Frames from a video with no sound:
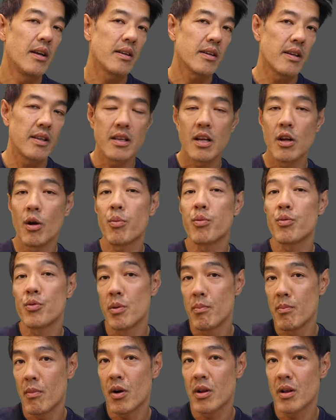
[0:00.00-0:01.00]
can help
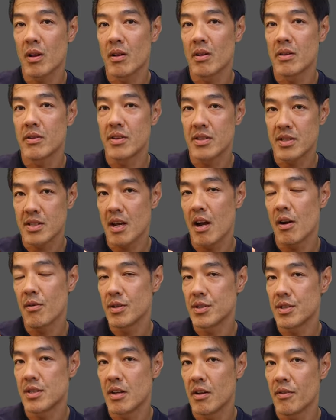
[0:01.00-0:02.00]
remodel the scar
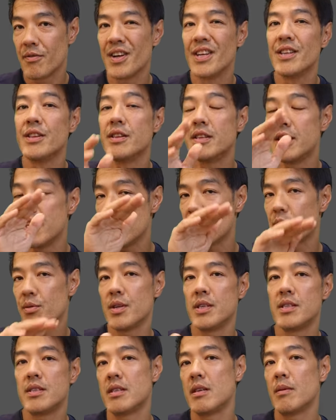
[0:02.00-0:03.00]
itself and
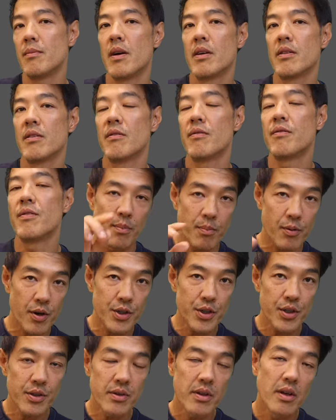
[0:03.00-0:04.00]
decrease the amount of
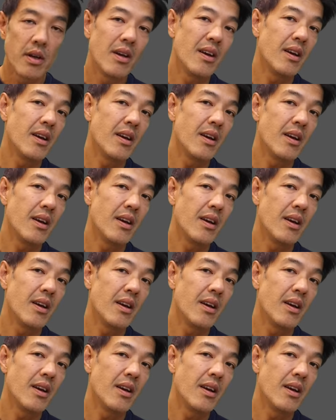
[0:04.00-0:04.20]
depression